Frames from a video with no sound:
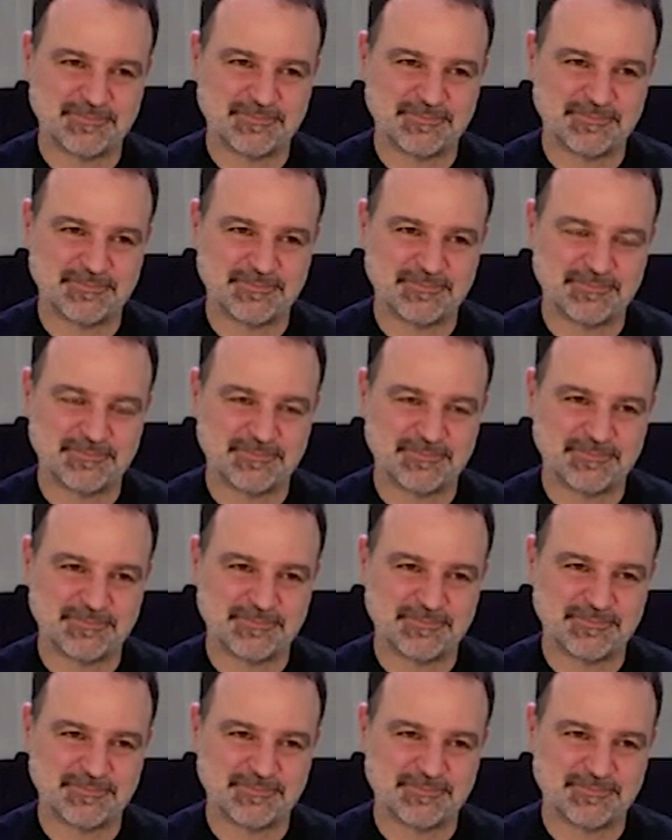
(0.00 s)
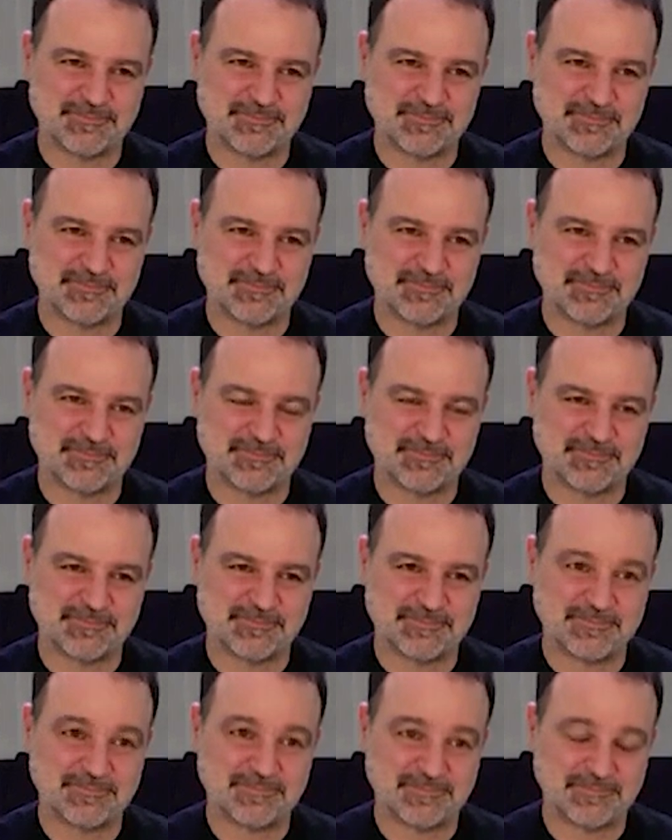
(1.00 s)

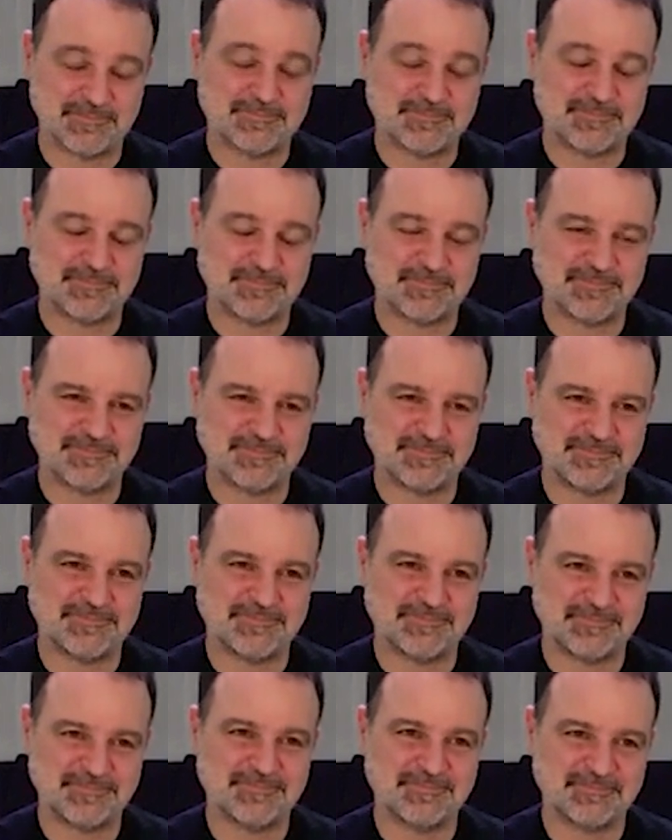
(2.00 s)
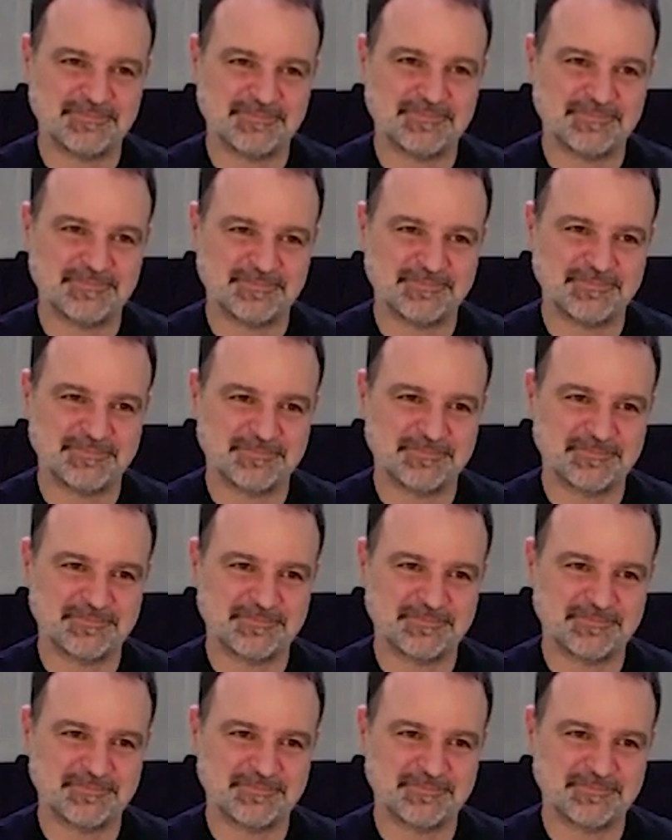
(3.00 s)
(not speaking)